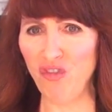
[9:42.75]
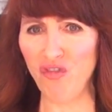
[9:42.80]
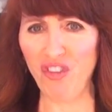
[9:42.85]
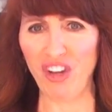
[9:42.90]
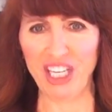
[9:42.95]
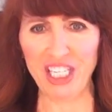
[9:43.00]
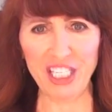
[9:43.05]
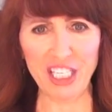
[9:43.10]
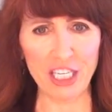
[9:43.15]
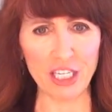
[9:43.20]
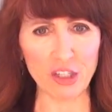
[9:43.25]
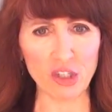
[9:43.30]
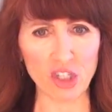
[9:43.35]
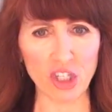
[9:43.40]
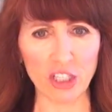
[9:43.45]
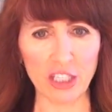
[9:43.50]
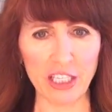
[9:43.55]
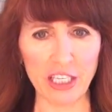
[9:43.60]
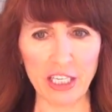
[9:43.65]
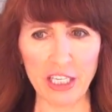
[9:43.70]

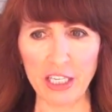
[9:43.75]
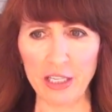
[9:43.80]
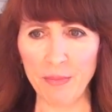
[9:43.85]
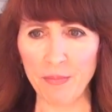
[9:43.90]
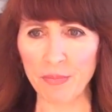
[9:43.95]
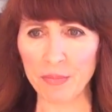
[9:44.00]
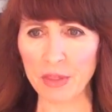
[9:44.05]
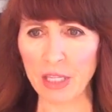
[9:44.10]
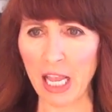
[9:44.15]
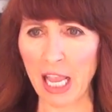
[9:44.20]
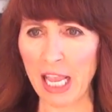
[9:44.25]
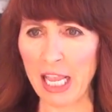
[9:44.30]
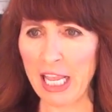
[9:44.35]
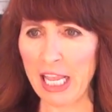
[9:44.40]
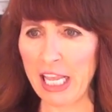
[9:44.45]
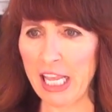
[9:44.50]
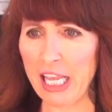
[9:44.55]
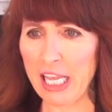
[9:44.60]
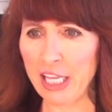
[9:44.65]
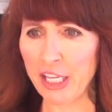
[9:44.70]
financially.
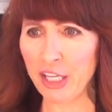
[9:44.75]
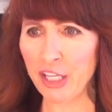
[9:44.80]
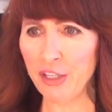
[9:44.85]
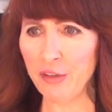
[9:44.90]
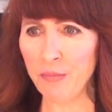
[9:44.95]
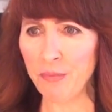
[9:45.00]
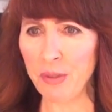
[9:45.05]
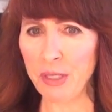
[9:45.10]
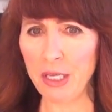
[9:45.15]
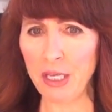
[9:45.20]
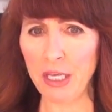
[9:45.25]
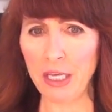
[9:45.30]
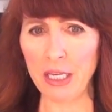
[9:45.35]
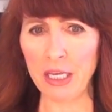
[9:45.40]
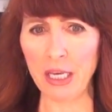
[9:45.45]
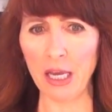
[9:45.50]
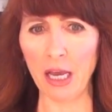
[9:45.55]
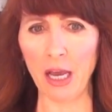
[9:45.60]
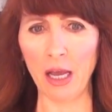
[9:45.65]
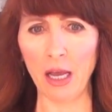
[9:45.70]
It can
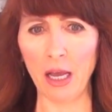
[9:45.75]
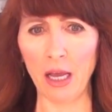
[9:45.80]
be